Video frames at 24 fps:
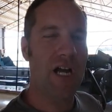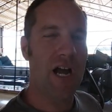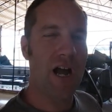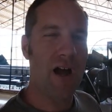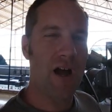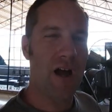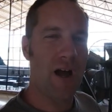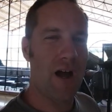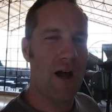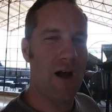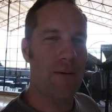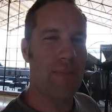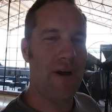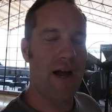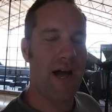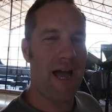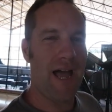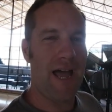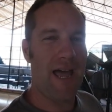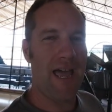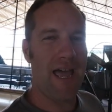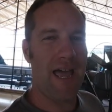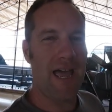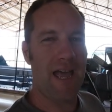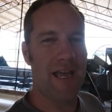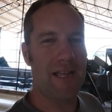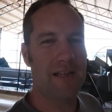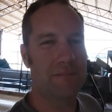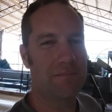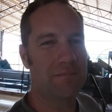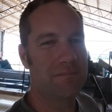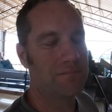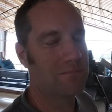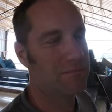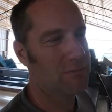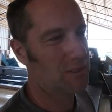job. I had
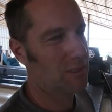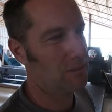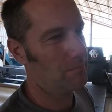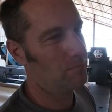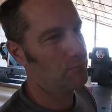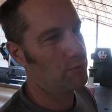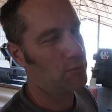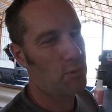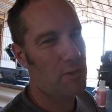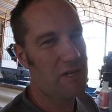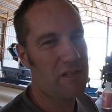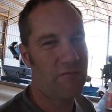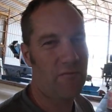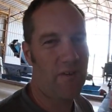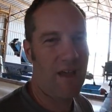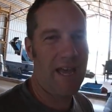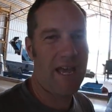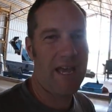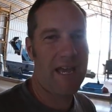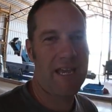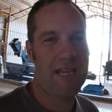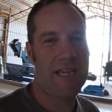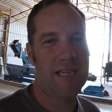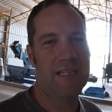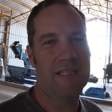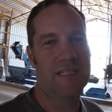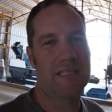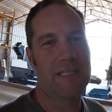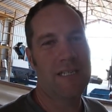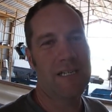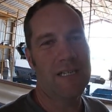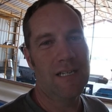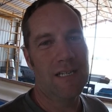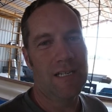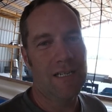some three phase,